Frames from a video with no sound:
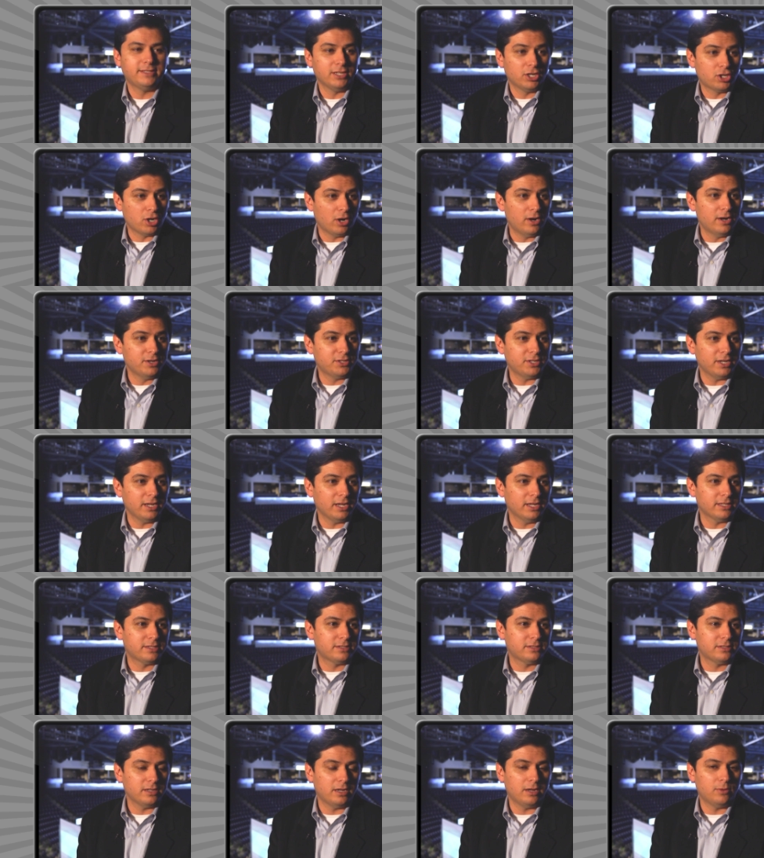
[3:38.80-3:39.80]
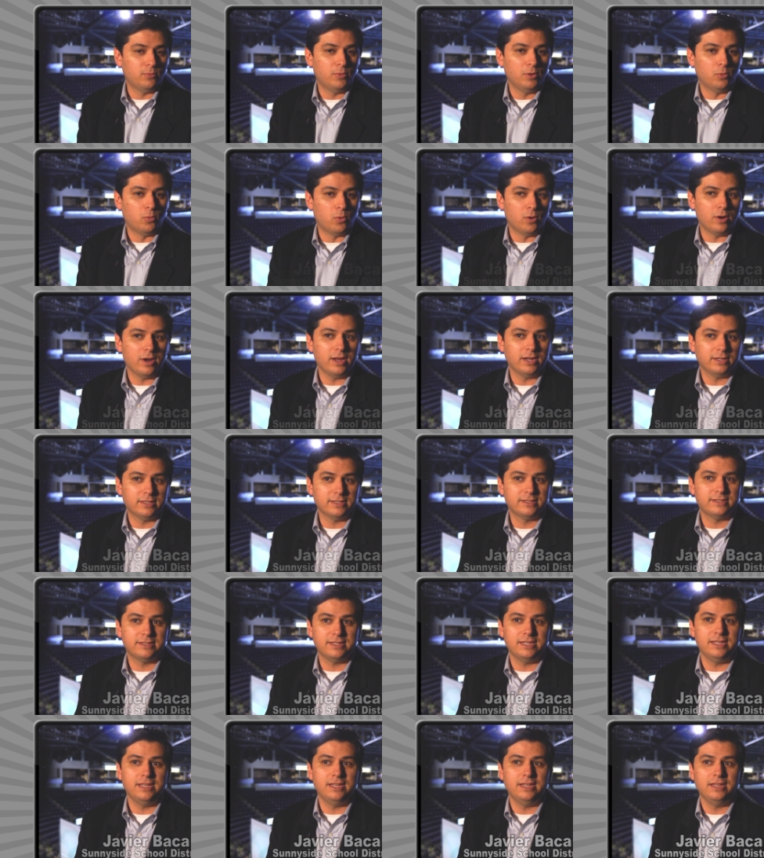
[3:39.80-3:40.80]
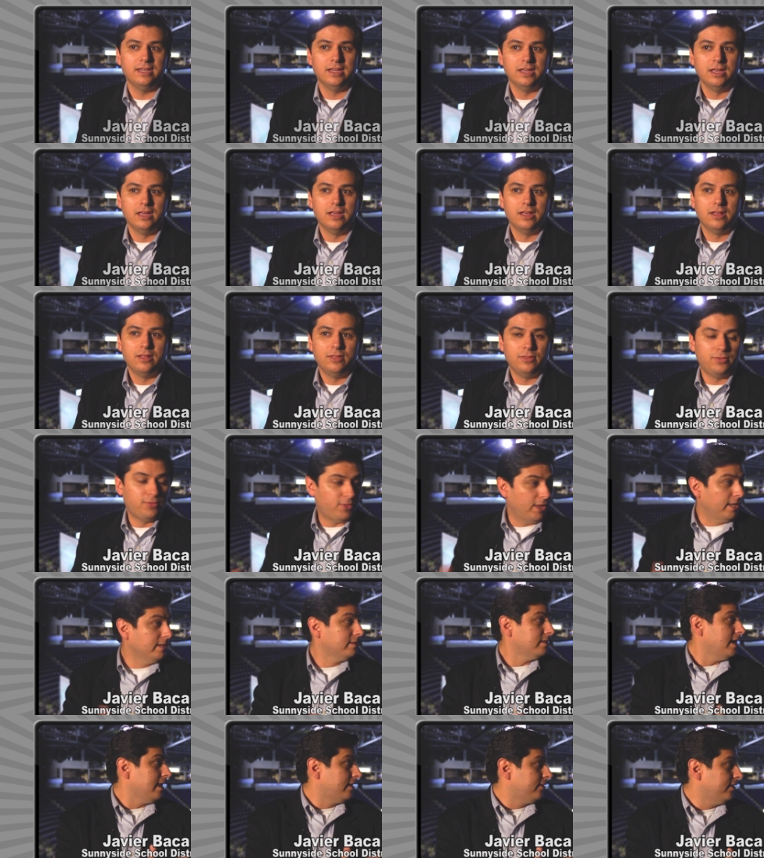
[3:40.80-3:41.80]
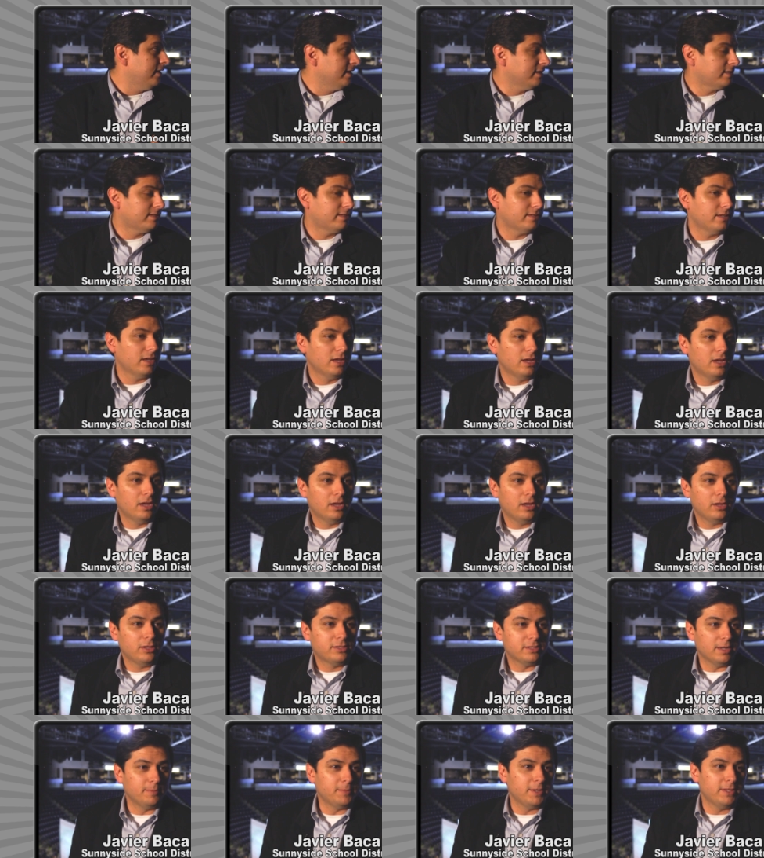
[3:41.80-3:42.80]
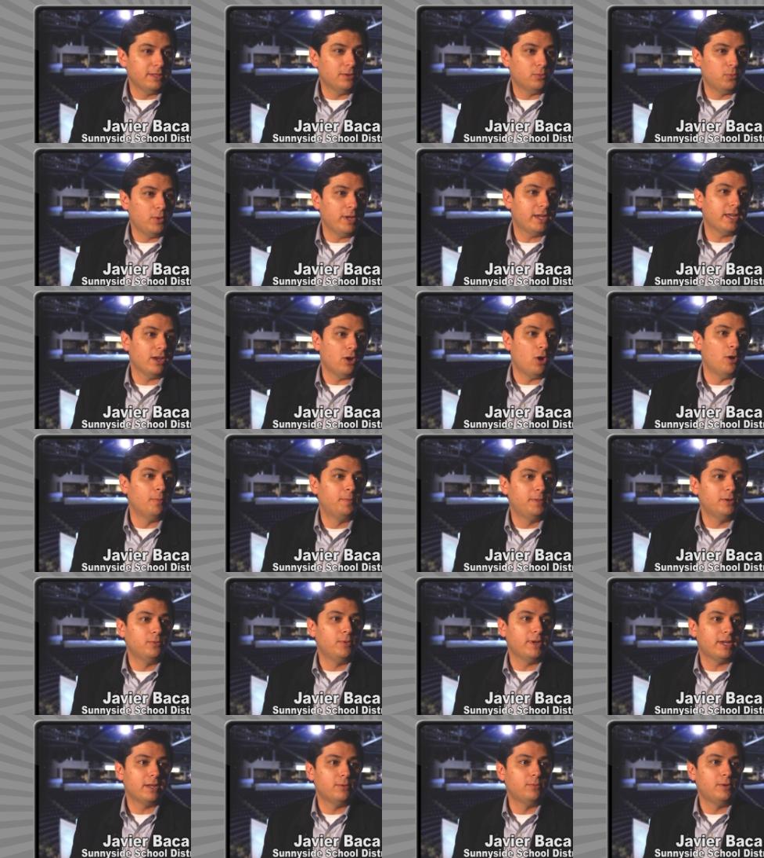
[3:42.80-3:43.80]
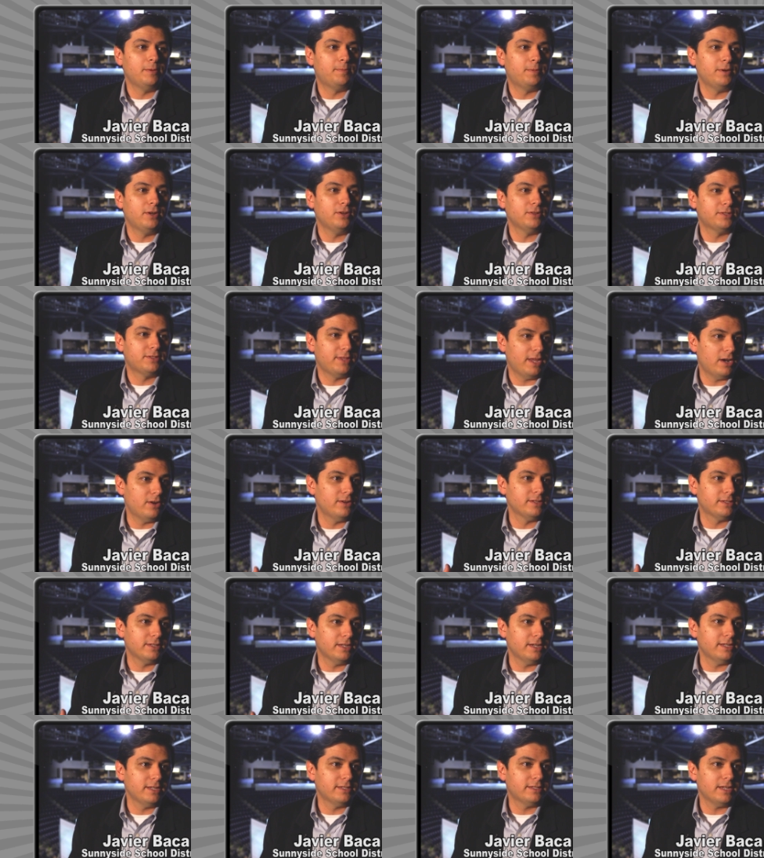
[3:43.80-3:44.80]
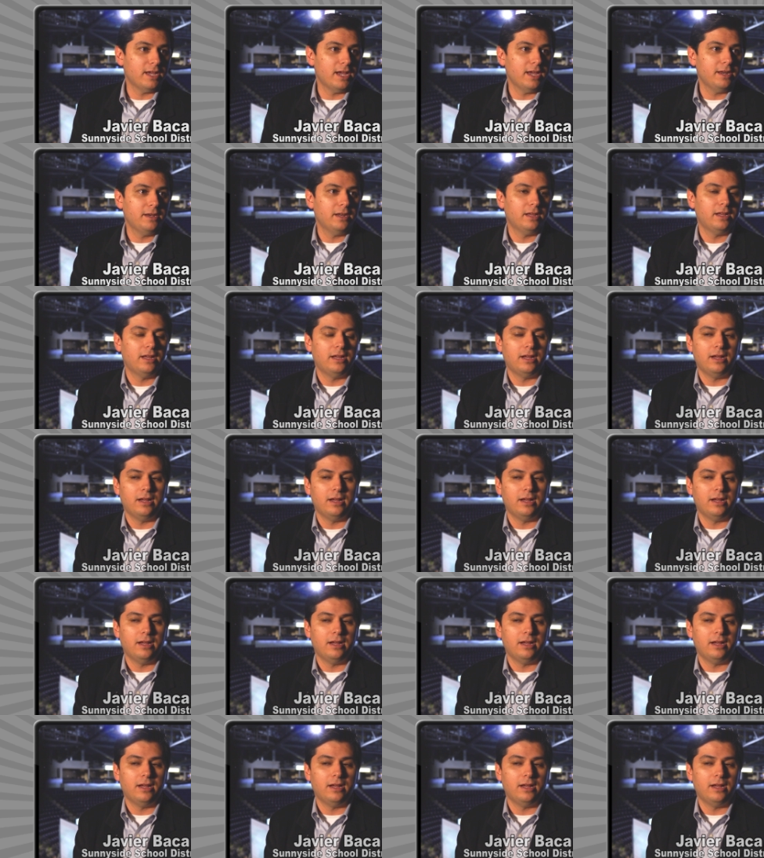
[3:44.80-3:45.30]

It's encouraging, it's rewarding to see things like this, something that we can hope that we can reproduce there in Sunnyside.